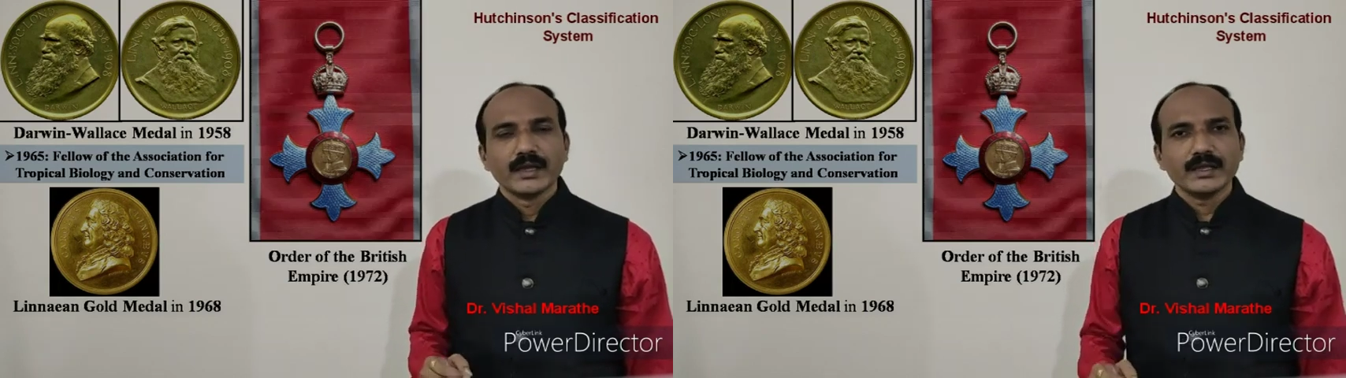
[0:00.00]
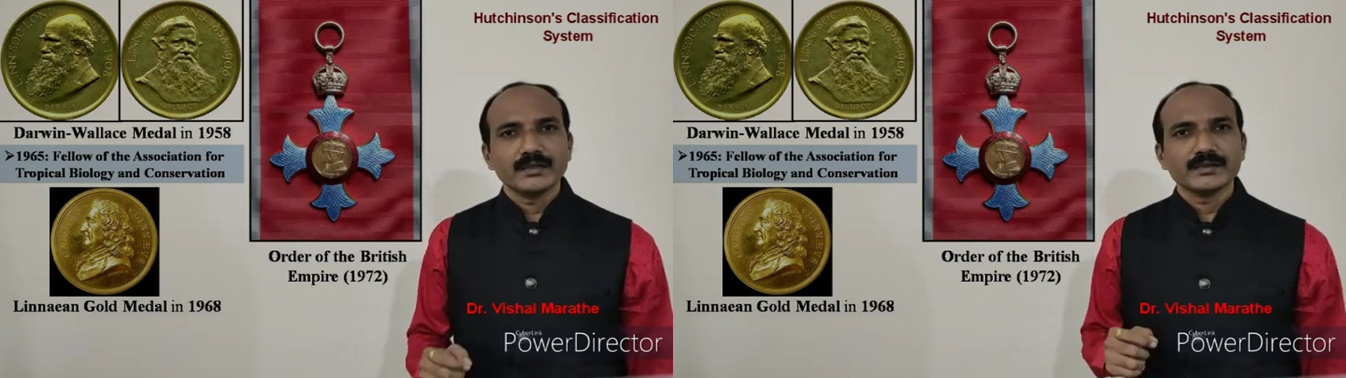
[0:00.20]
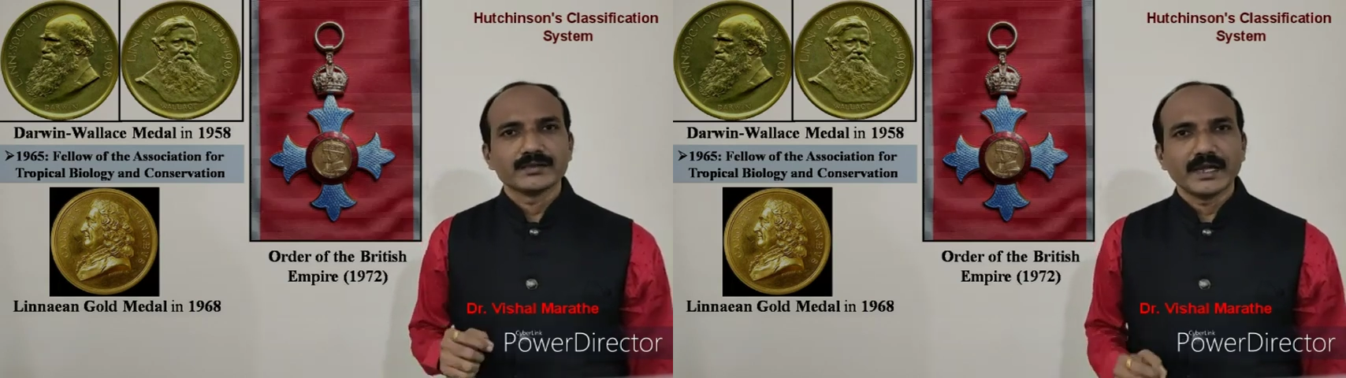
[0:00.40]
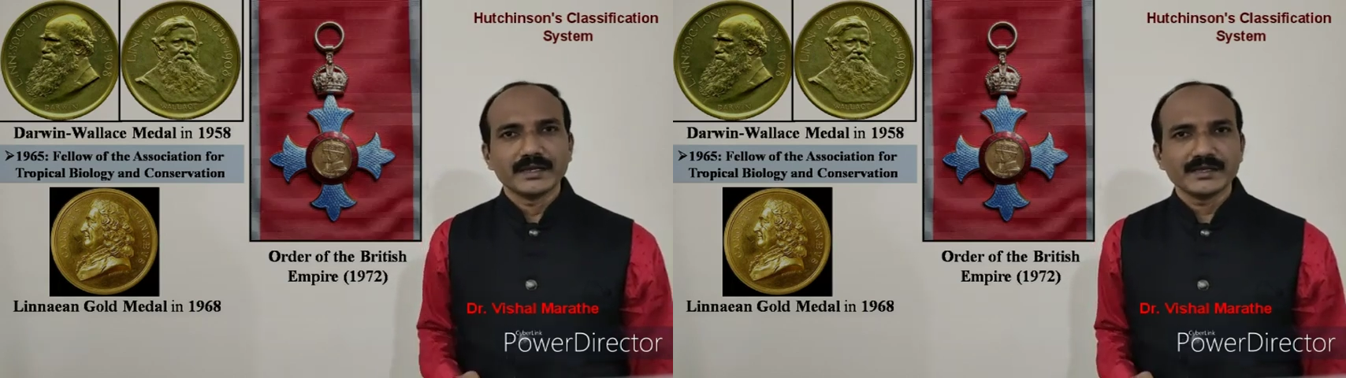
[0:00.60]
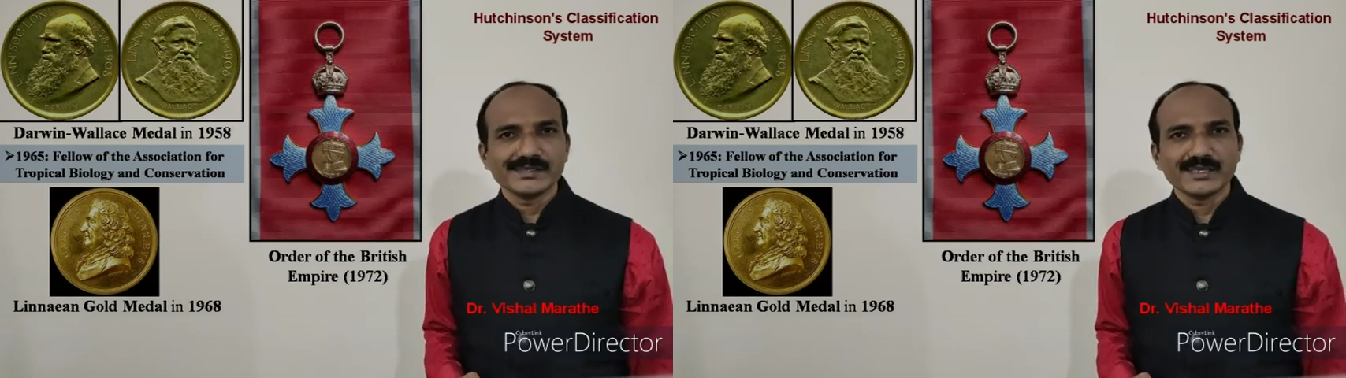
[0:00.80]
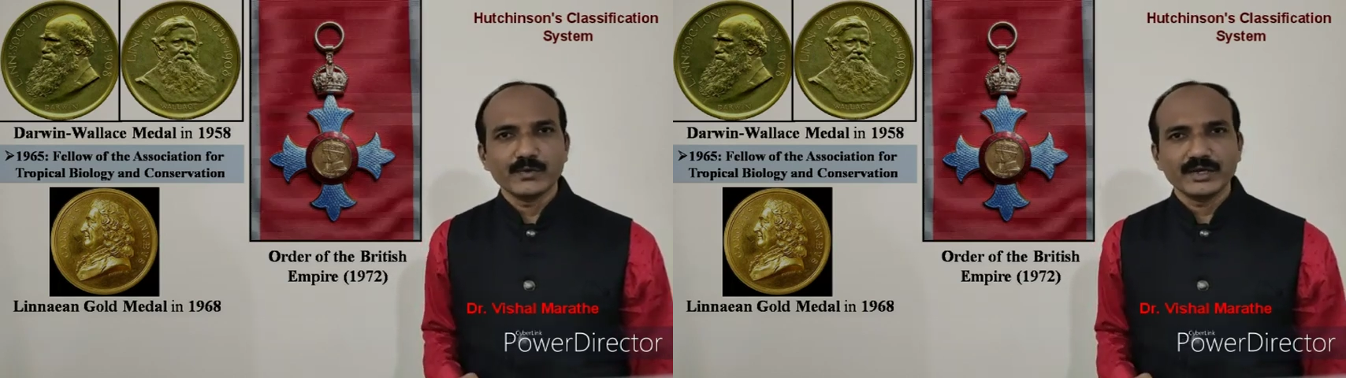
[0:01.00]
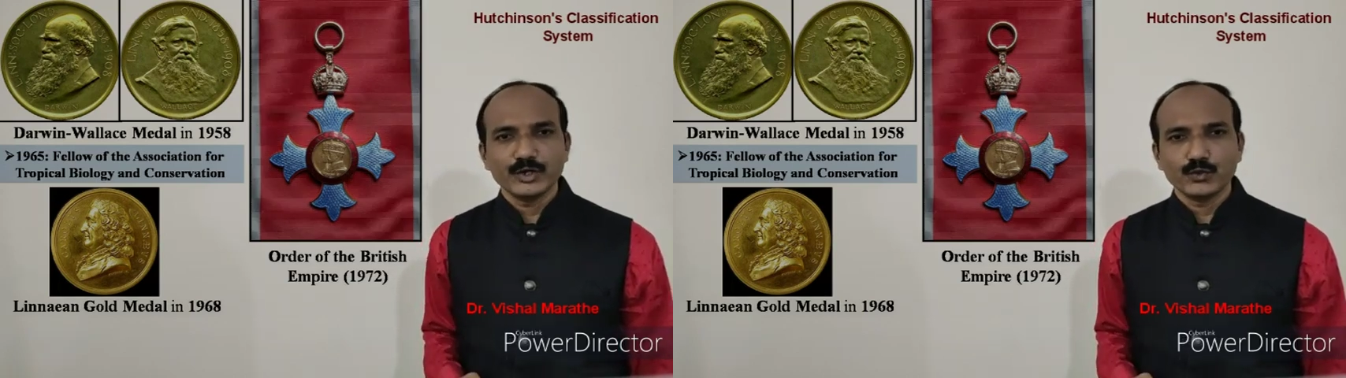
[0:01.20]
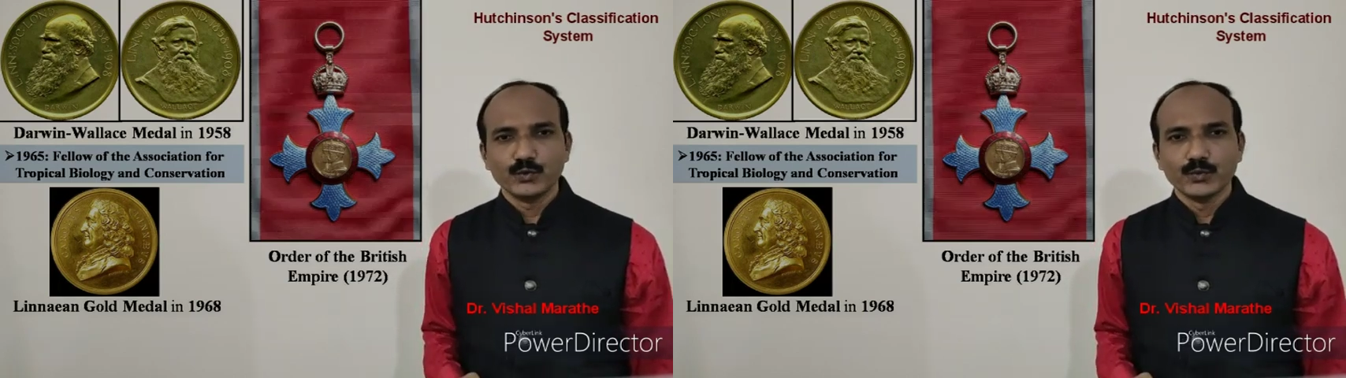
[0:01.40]
In
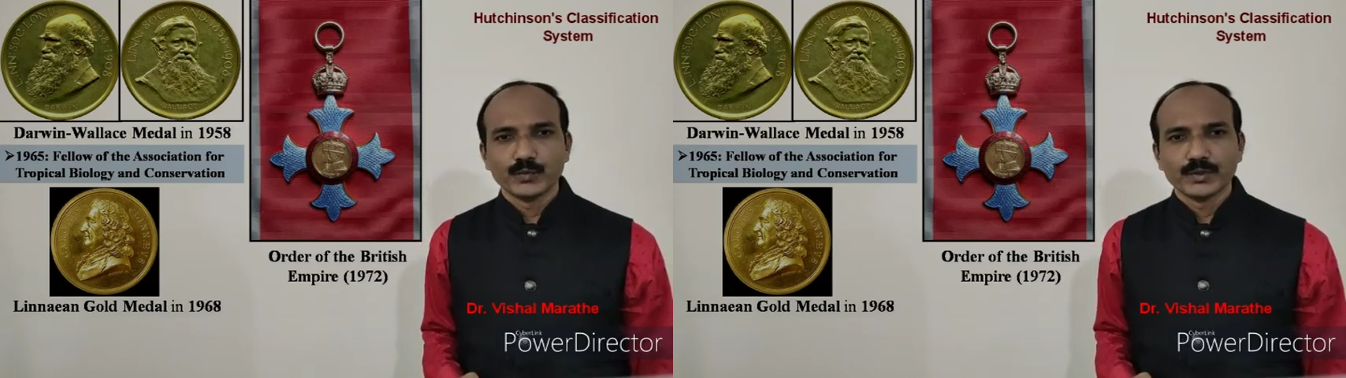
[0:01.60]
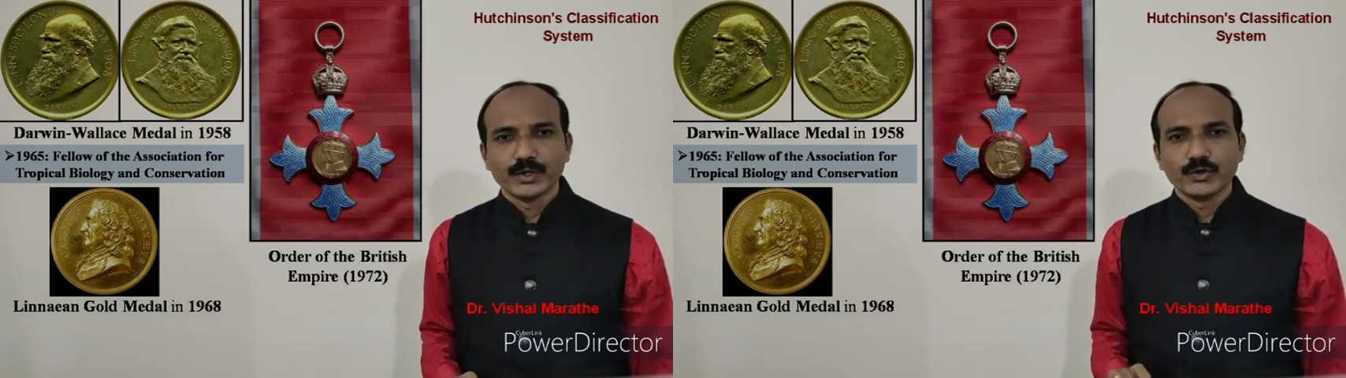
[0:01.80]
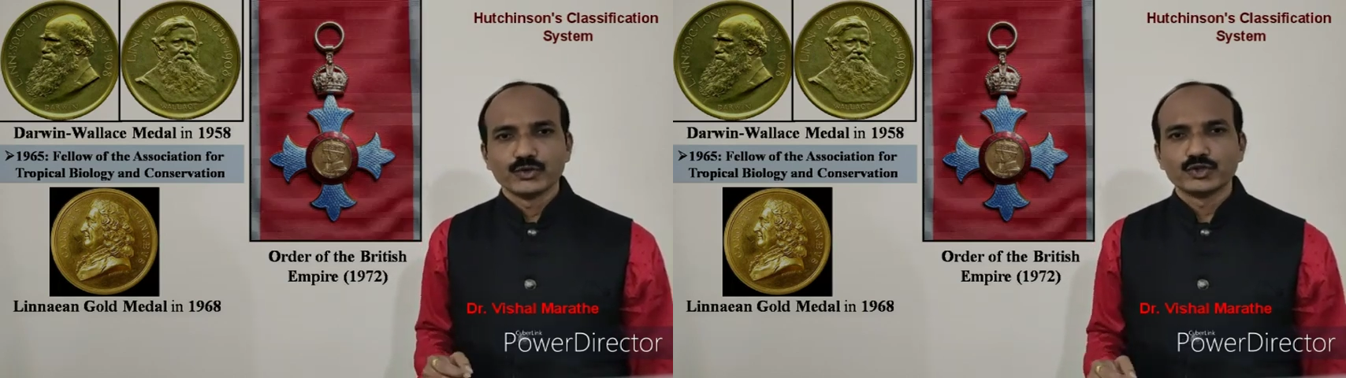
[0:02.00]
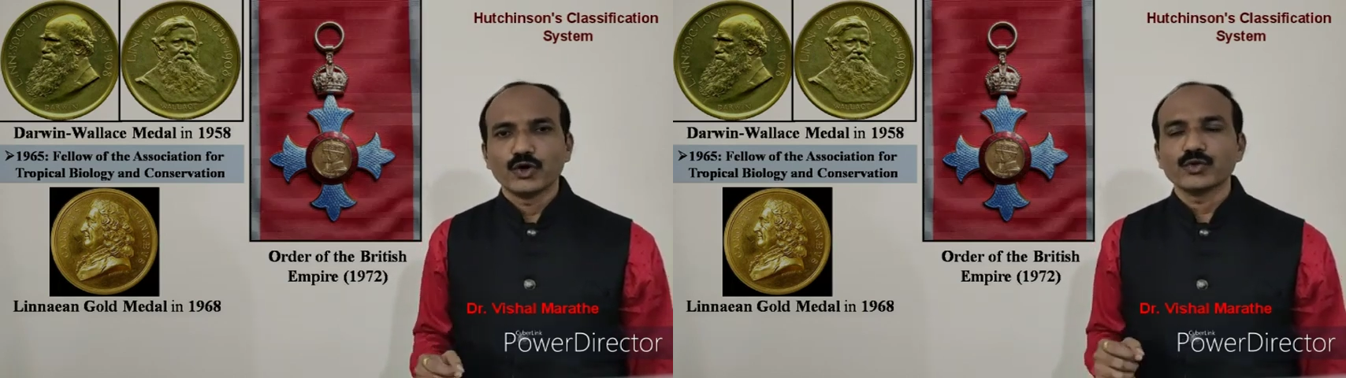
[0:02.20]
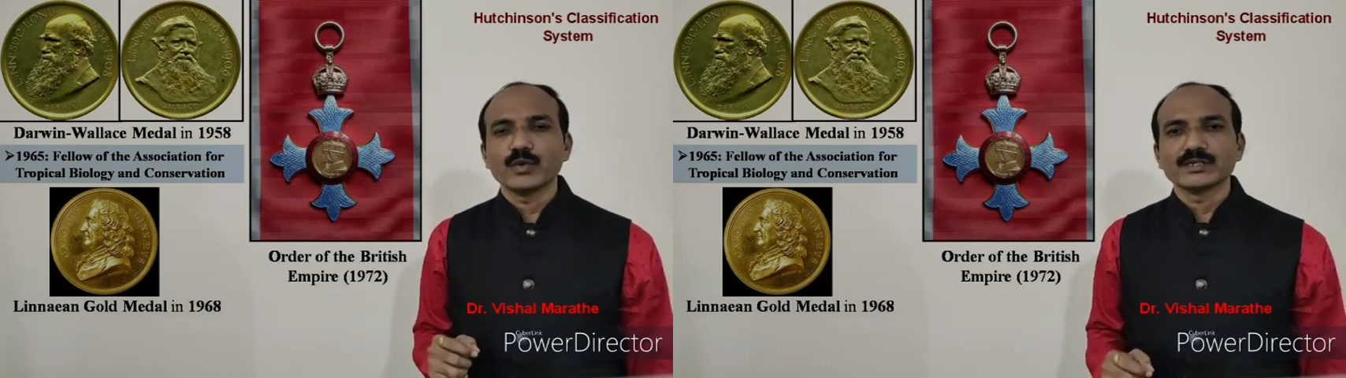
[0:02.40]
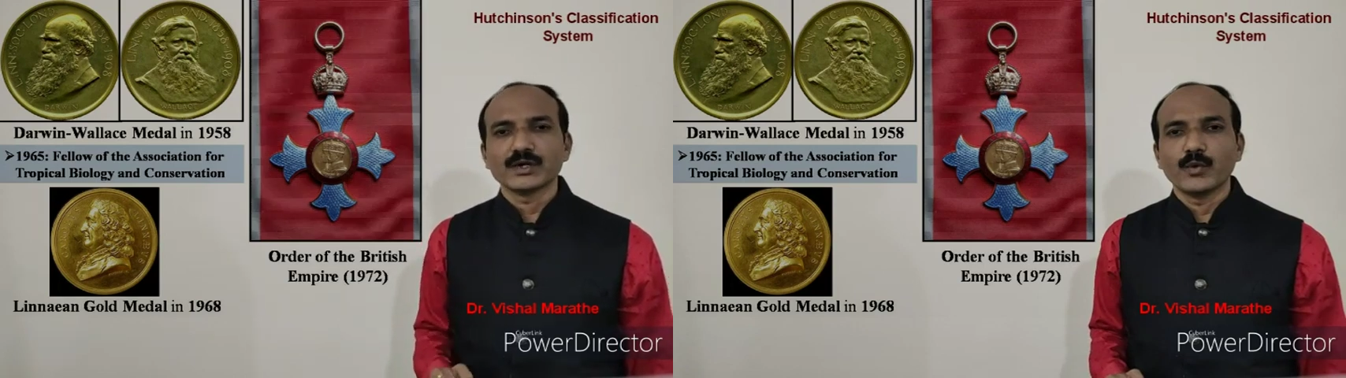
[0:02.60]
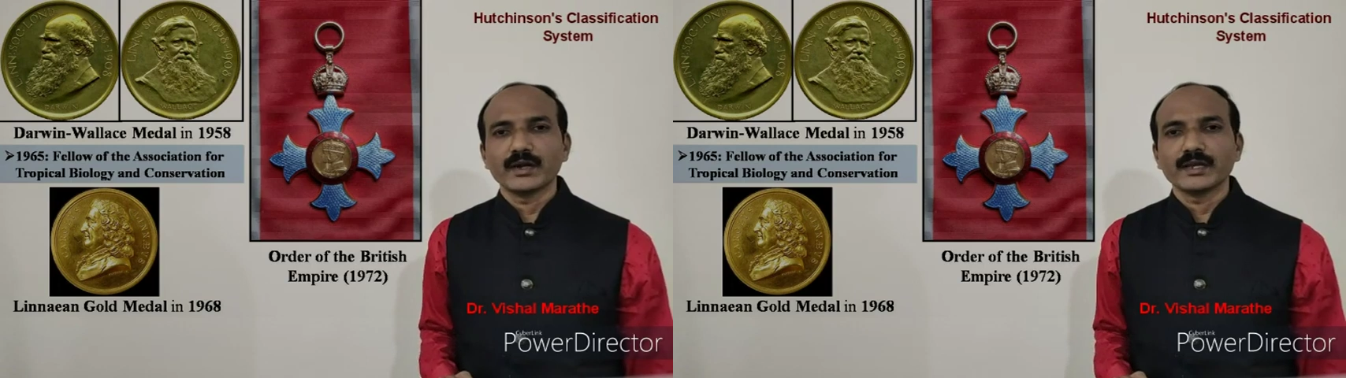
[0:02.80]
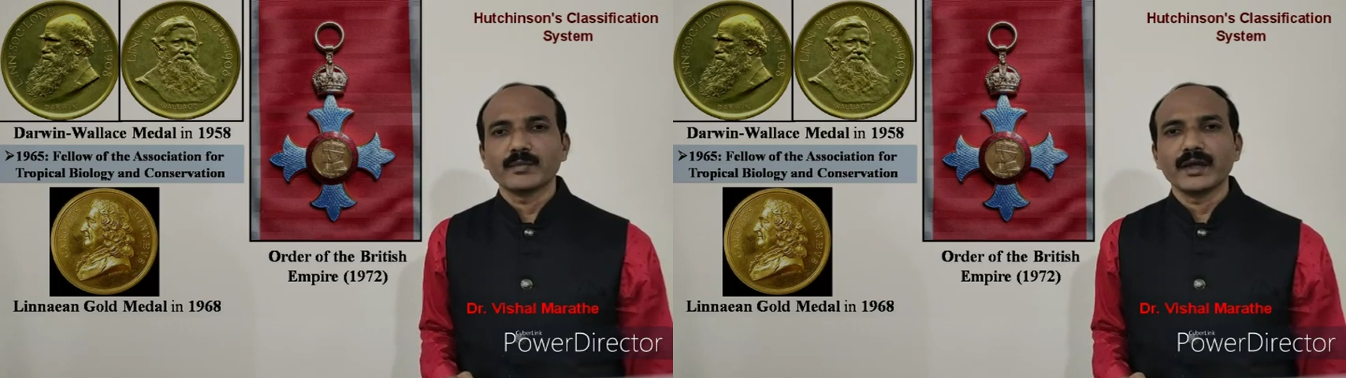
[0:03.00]
1972, John was
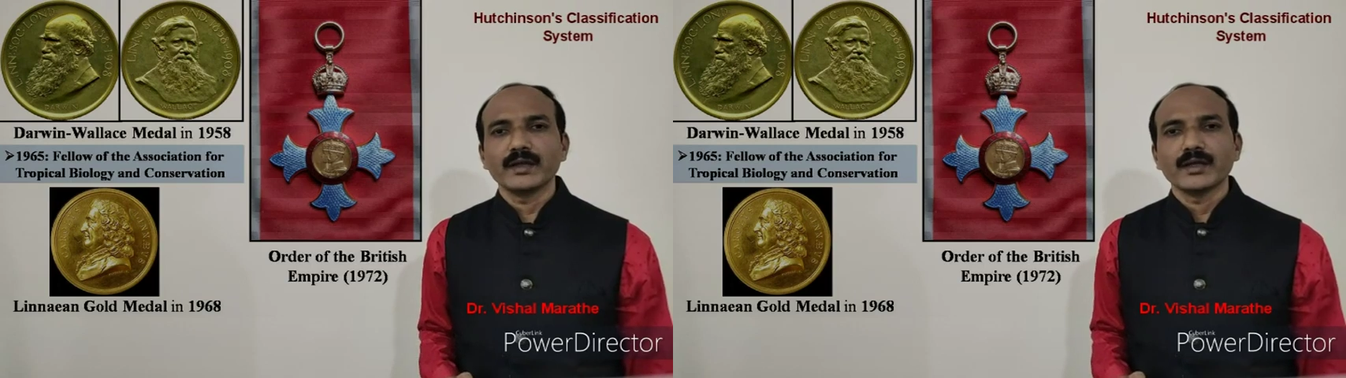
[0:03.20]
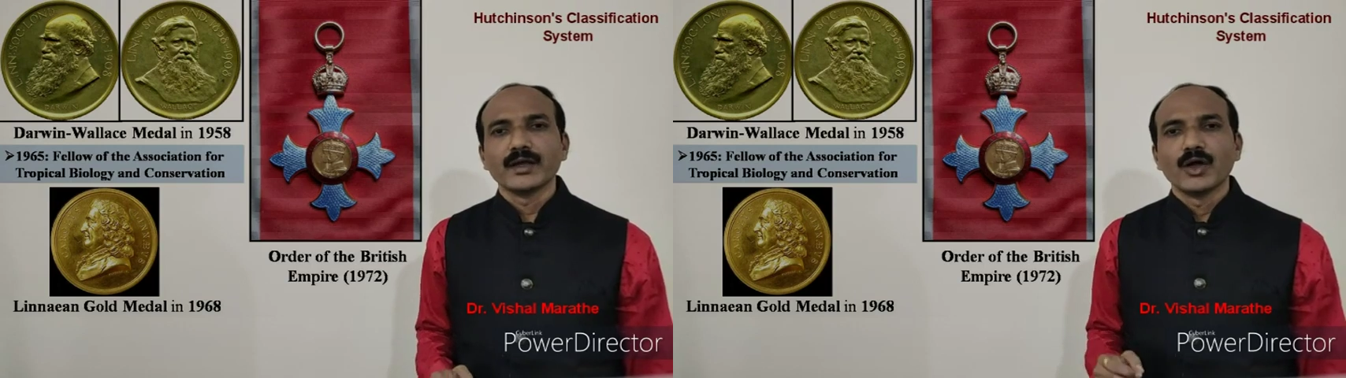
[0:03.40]
awarded by